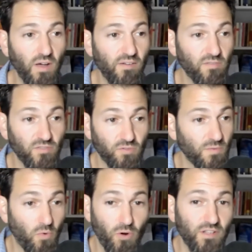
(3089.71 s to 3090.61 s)
I was only
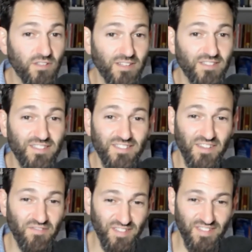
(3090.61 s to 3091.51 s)
born in
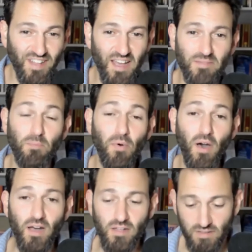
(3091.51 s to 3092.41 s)
1979,
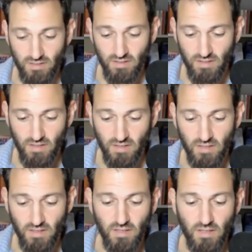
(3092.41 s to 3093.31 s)
but
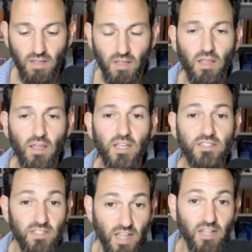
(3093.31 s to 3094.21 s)

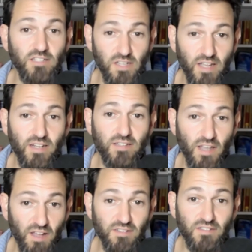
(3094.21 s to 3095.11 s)
it's an educated
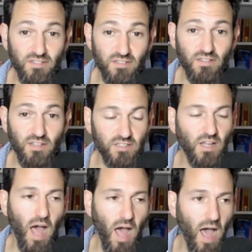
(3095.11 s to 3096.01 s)
guess. It's a
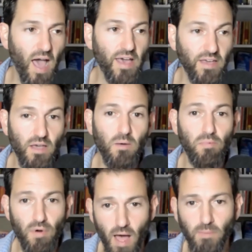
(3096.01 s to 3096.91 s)
high
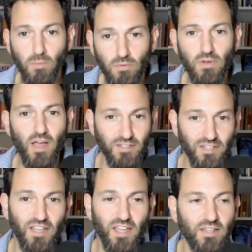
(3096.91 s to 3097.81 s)
probable
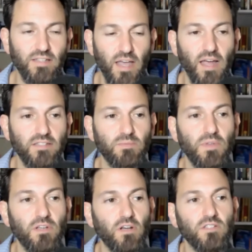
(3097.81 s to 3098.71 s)
educated guess
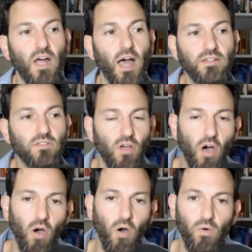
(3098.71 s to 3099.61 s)
because I
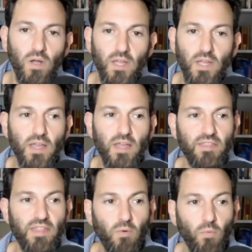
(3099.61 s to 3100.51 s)
know
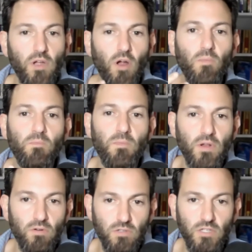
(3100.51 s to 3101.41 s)
that we are
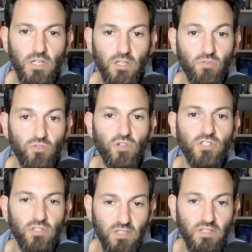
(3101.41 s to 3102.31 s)
minerally and
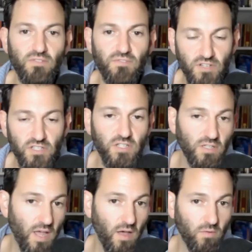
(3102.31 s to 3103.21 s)
nutritionally deficient
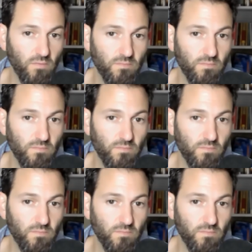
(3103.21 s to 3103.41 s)
now.